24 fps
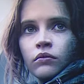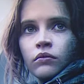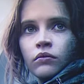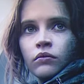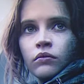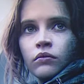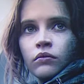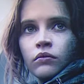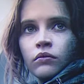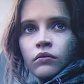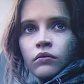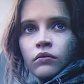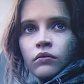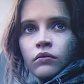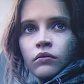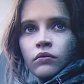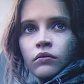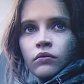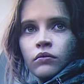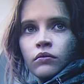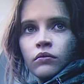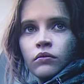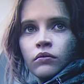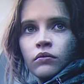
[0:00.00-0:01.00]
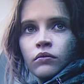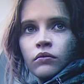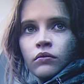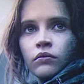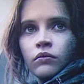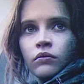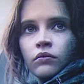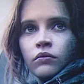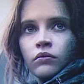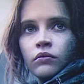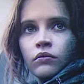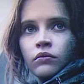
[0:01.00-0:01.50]

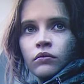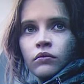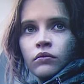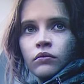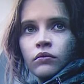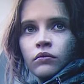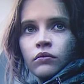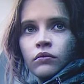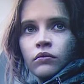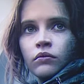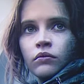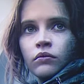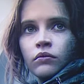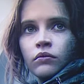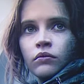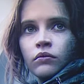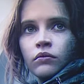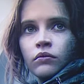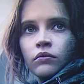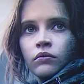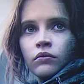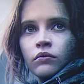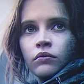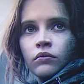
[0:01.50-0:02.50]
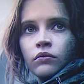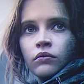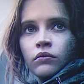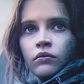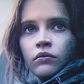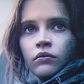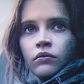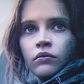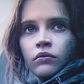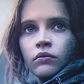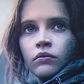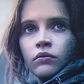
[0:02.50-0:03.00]

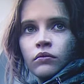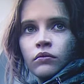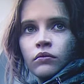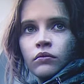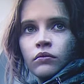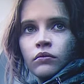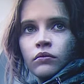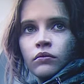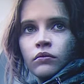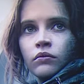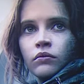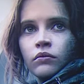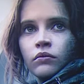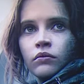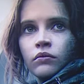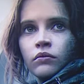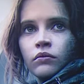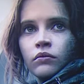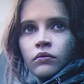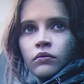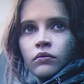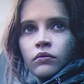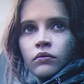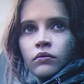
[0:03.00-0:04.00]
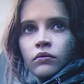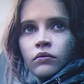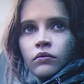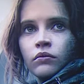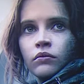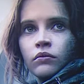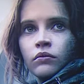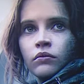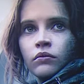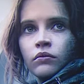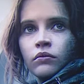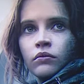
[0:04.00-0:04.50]

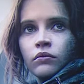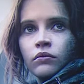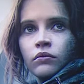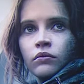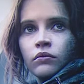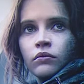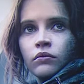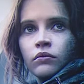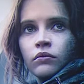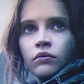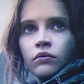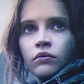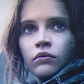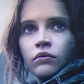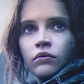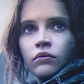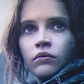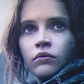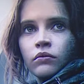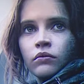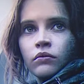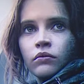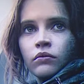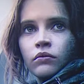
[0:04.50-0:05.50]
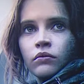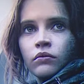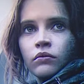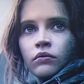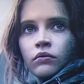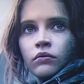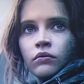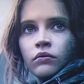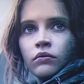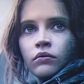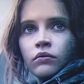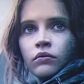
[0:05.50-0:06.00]

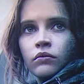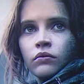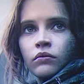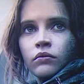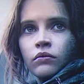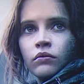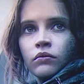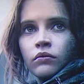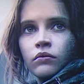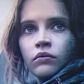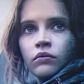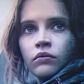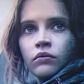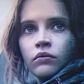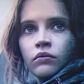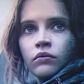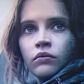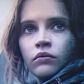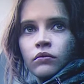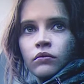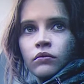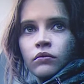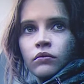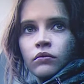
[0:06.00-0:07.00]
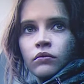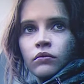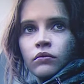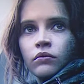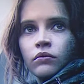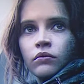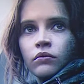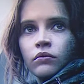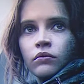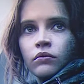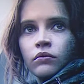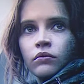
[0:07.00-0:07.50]

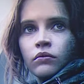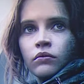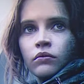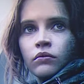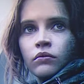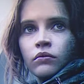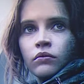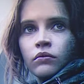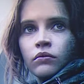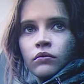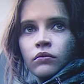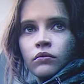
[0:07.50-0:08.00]
(not speaking)